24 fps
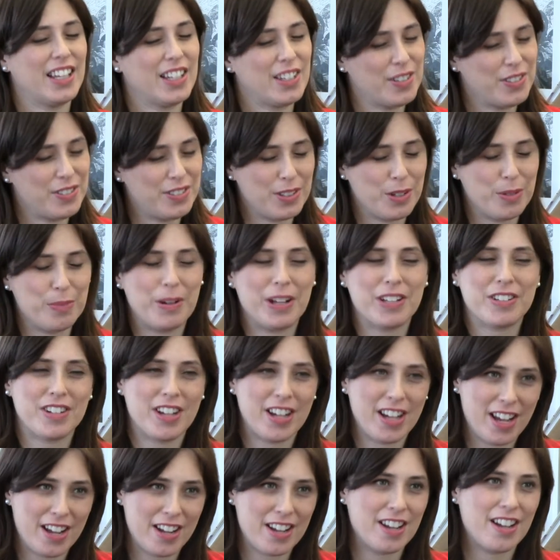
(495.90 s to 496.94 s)
Thank you so much.
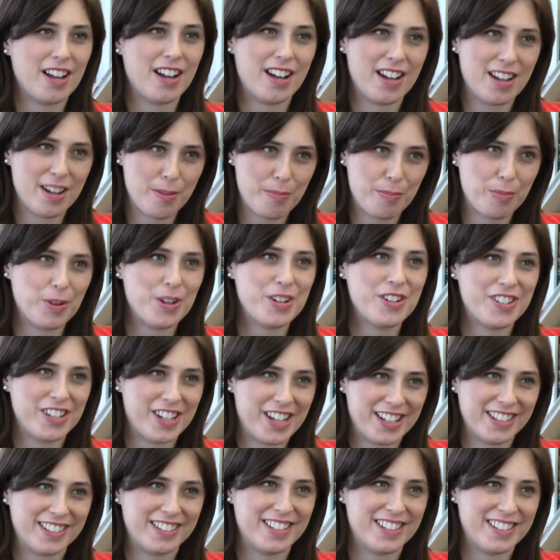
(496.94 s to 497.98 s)
I
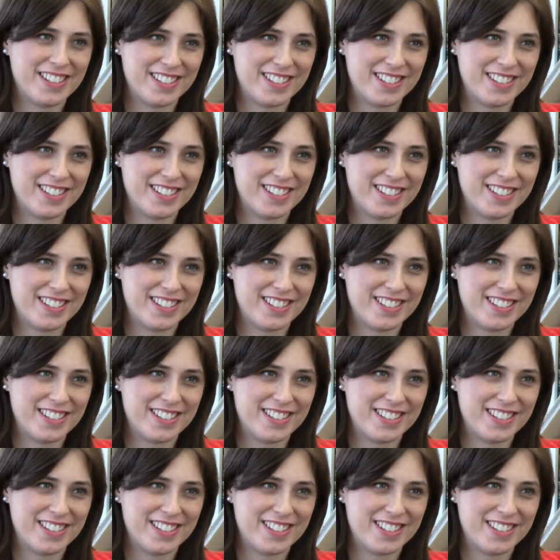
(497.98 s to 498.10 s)
appreciate this.